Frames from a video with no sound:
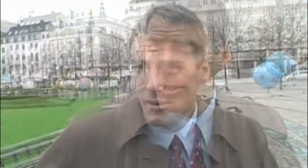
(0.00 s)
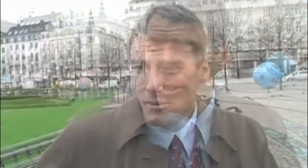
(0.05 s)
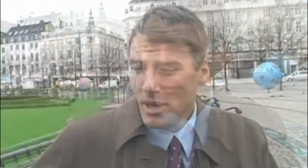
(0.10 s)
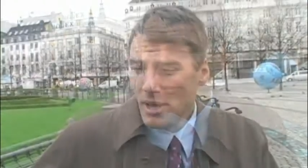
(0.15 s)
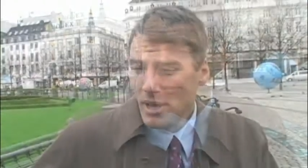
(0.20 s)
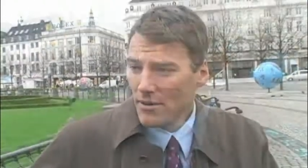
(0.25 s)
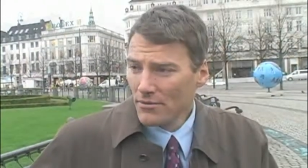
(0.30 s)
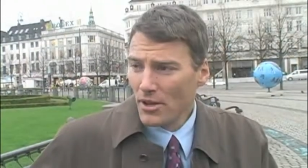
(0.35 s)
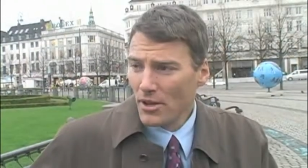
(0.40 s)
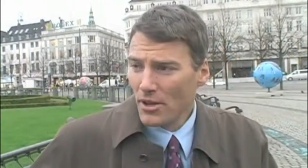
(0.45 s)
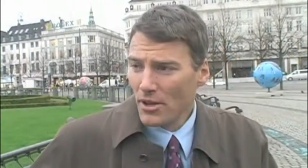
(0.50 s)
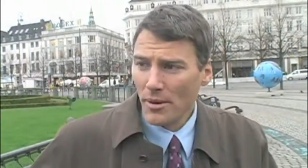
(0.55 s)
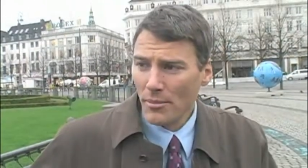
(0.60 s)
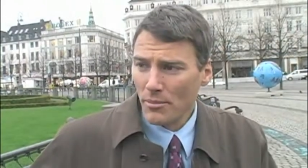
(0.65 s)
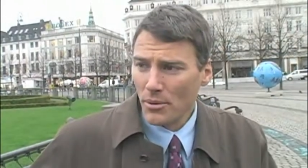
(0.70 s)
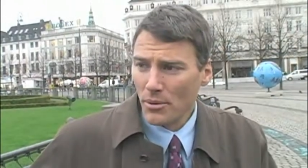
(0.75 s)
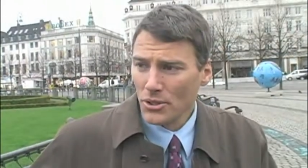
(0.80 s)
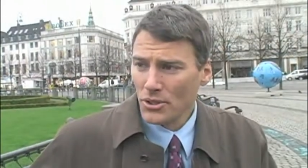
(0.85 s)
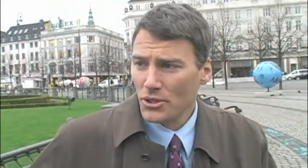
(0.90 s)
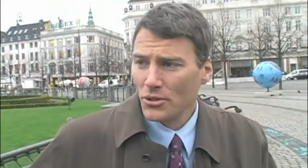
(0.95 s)
We have not
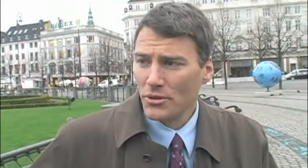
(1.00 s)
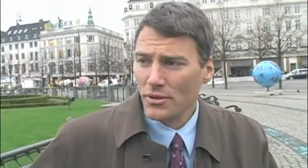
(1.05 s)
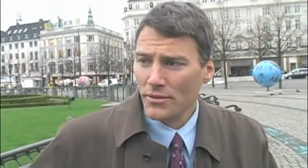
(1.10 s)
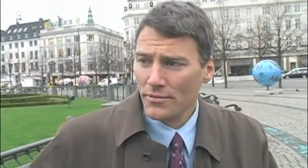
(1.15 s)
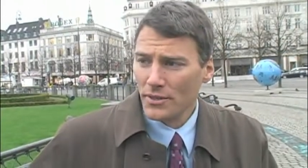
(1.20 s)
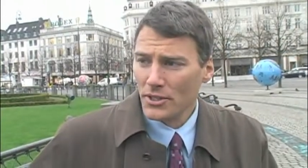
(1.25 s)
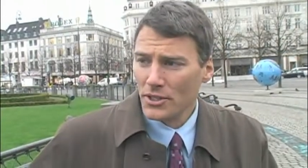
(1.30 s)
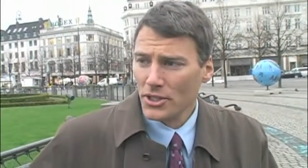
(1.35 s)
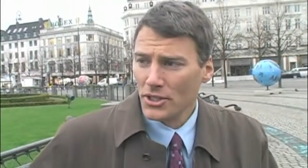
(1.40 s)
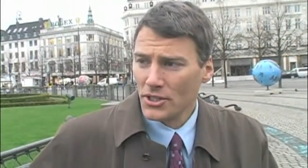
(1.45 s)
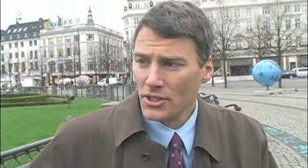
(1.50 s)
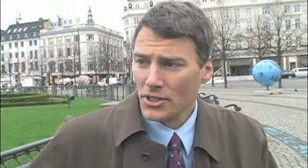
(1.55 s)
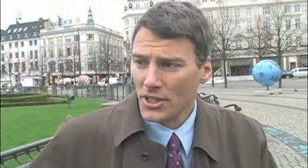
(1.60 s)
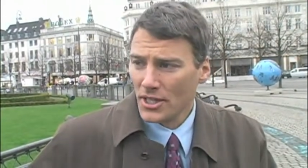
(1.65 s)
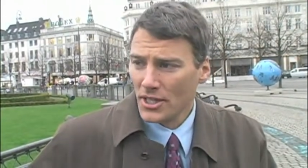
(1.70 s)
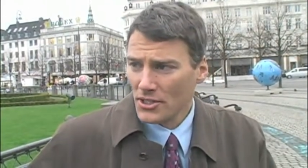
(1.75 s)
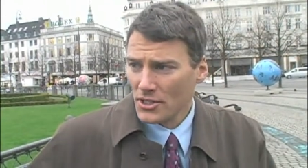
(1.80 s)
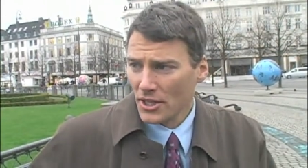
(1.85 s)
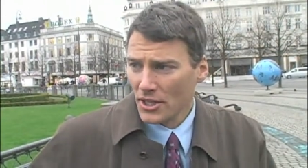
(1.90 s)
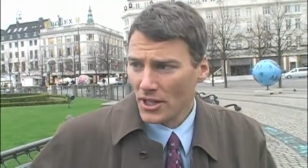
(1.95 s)
pursued
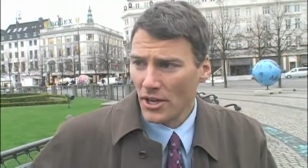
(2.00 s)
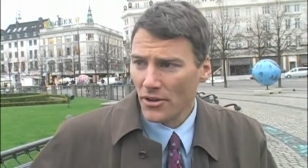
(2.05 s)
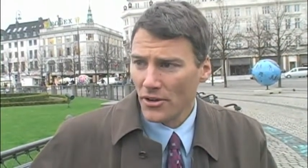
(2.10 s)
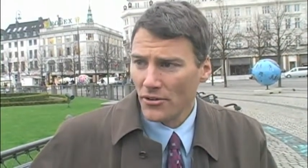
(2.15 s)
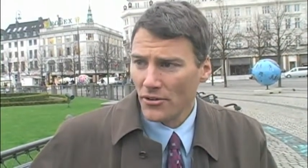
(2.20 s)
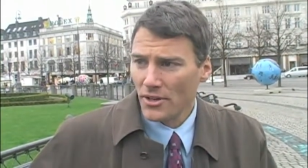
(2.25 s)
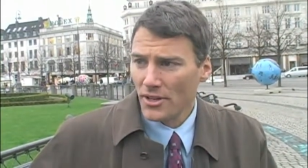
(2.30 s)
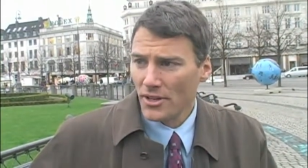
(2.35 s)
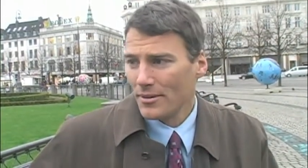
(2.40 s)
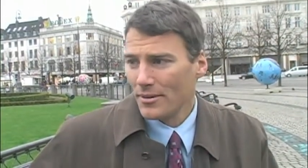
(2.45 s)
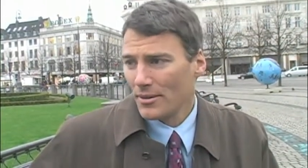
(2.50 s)
efficiency as a country.